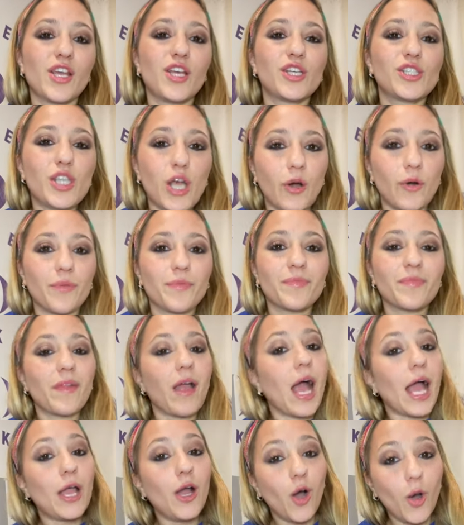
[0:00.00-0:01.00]
So
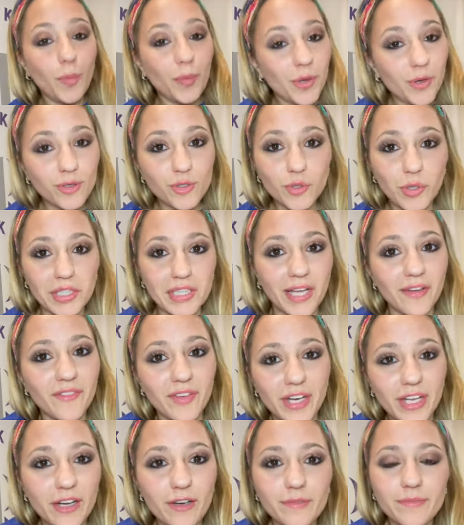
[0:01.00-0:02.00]
I hope you enjoyed that
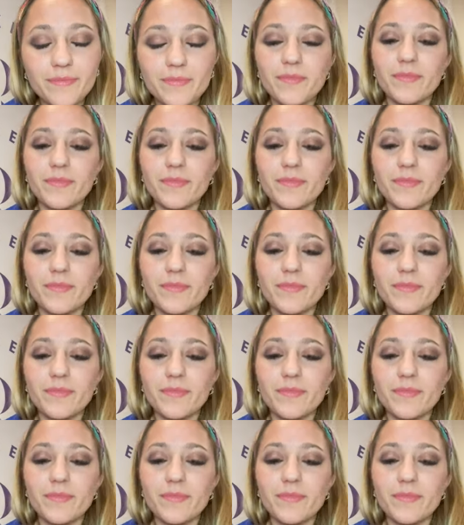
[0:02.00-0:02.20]
video.